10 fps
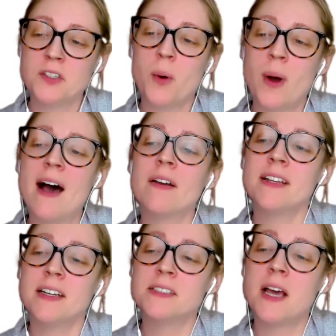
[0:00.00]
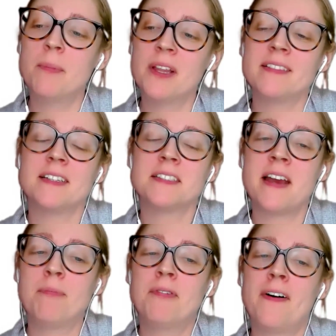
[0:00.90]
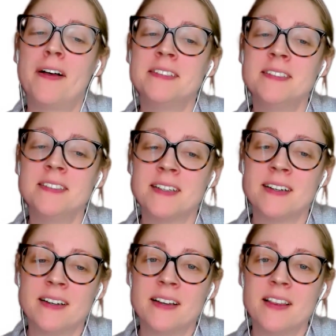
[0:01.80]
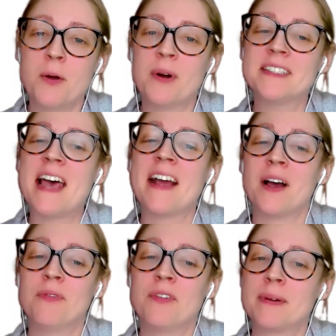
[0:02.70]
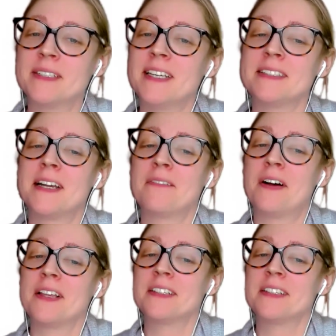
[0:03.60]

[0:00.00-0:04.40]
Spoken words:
So how did doubling the SNAP funds? Like, where does that come from? Because that's not